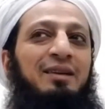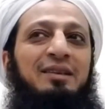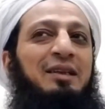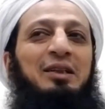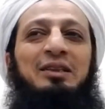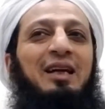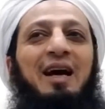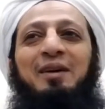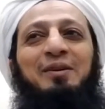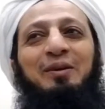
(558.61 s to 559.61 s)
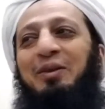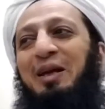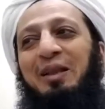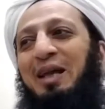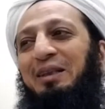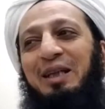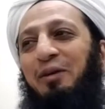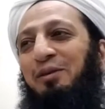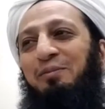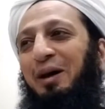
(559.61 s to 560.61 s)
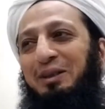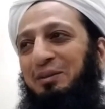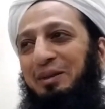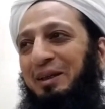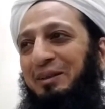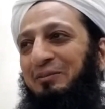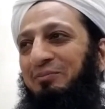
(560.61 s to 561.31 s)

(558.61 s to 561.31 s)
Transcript: she said, I don't think that's ever possible.